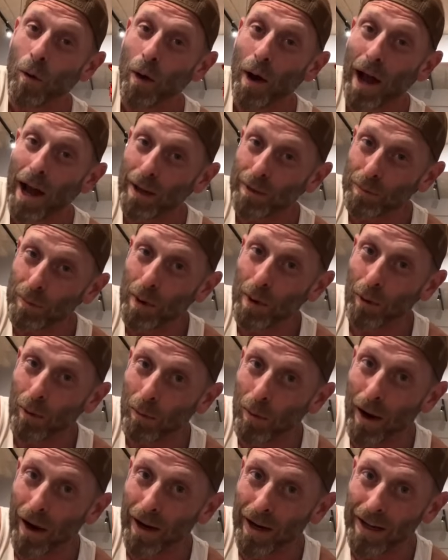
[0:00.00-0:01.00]
as we
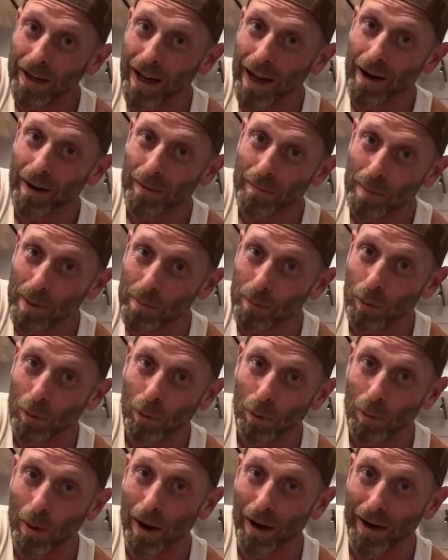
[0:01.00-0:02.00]
were walking down and people
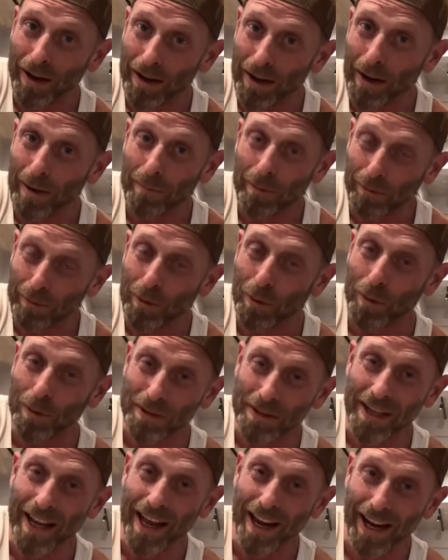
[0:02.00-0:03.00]
were walking up, of
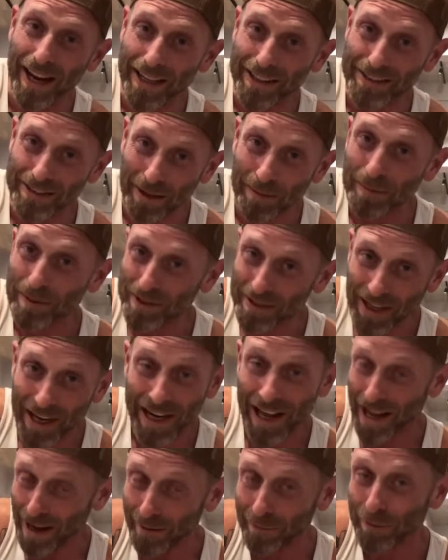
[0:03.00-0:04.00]
course Ned had something to say
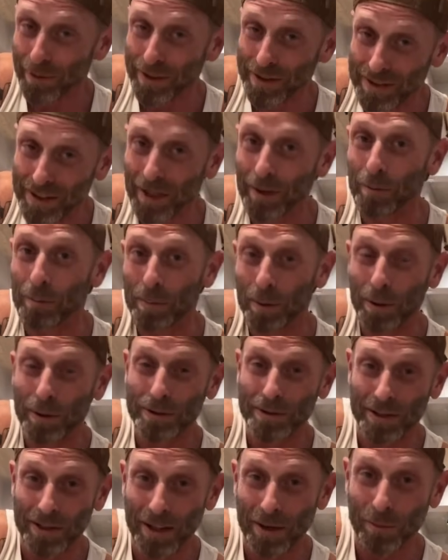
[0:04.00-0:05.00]
to every single
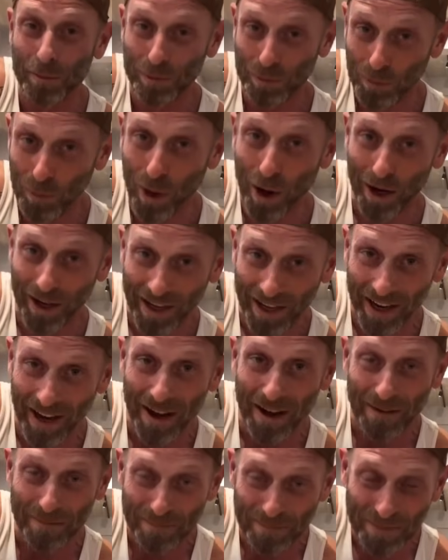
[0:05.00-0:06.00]
person that was walking
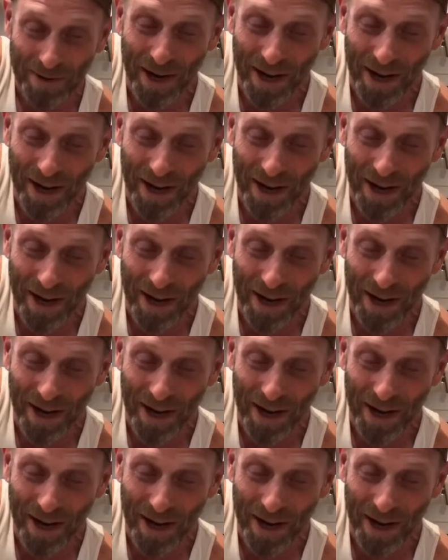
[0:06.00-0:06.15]
up.